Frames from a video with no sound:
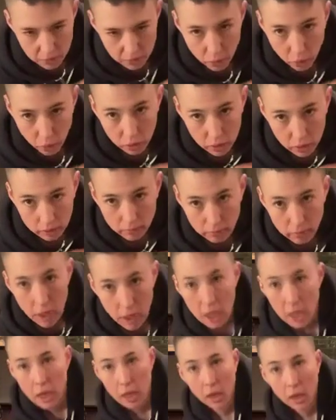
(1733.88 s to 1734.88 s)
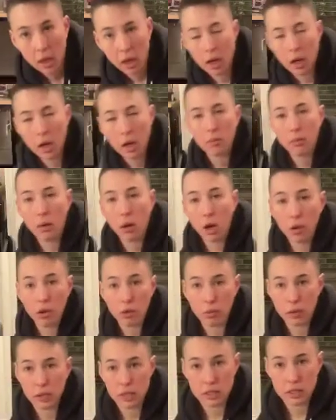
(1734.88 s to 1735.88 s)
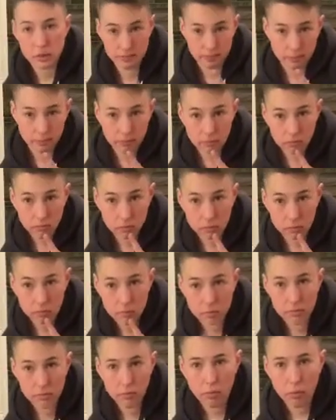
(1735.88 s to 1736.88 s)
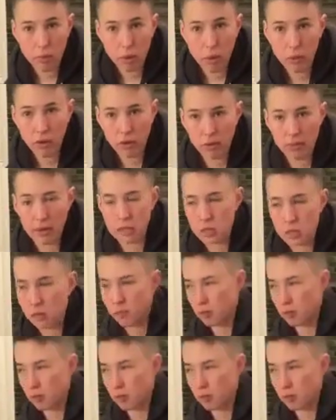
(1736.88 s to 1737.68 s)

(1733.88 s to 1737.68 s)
keep rolling. Otherwise, we are bent